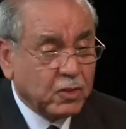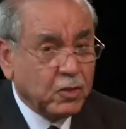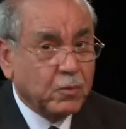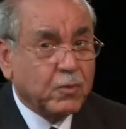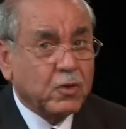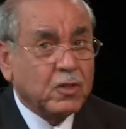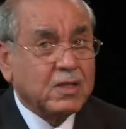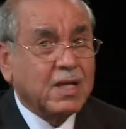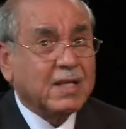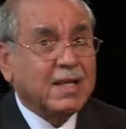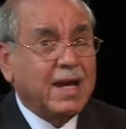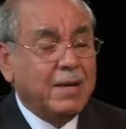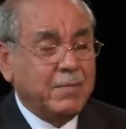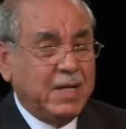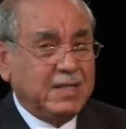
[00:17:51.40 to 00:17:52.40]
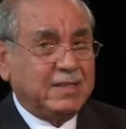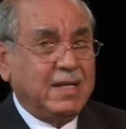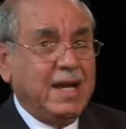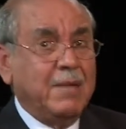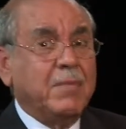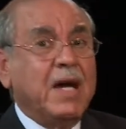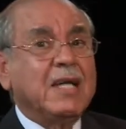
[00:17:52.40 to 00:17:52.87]
you brought that Hamas.
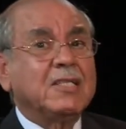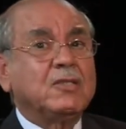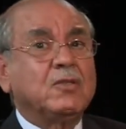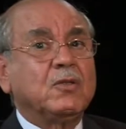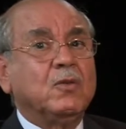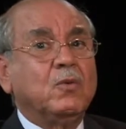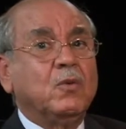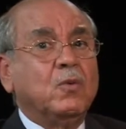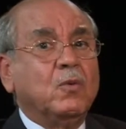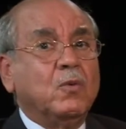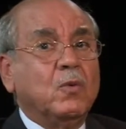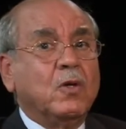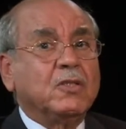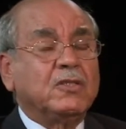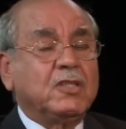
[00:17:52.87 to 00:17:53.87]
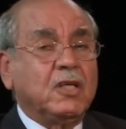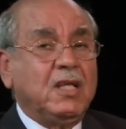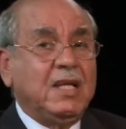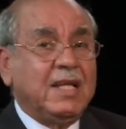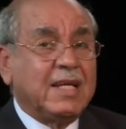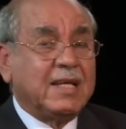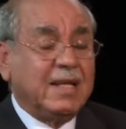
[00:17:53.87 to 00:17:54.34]
Hamas was
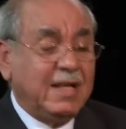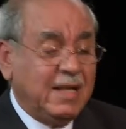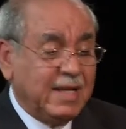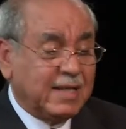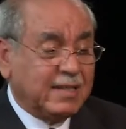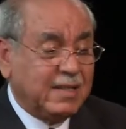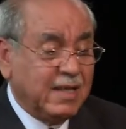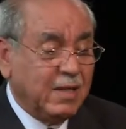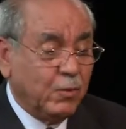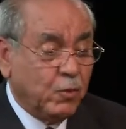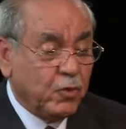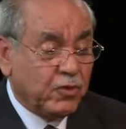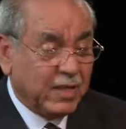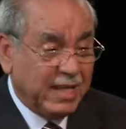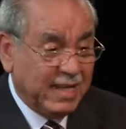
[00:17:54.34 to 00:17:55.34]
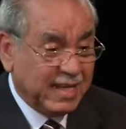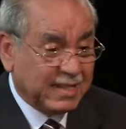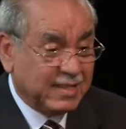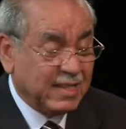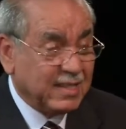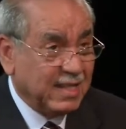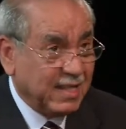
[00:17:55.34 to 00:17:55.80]
elect, elect uh, was
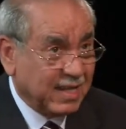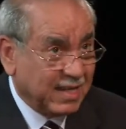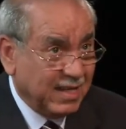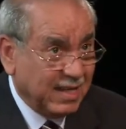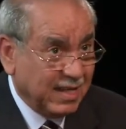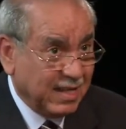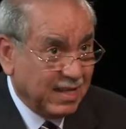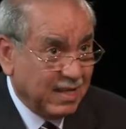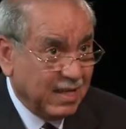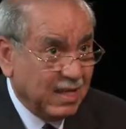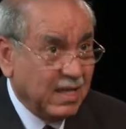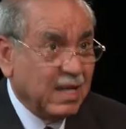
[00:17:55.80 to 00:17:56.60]
elected legally. They were.